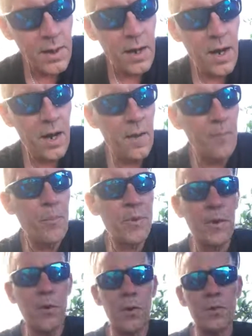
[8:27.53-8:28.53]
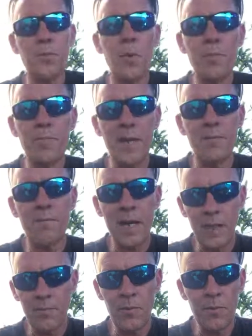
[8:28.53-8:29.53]
but the course won't be
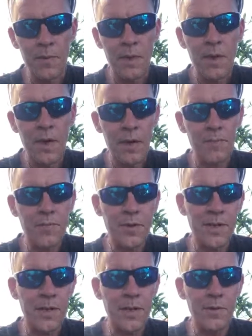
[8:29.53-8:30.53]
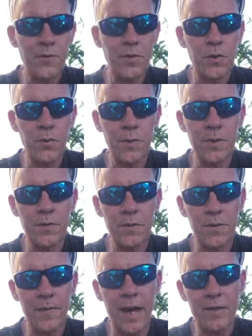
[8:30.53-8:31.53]
available to get into
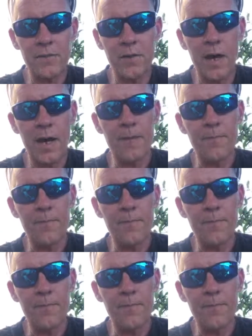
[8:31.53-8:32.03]
until that time.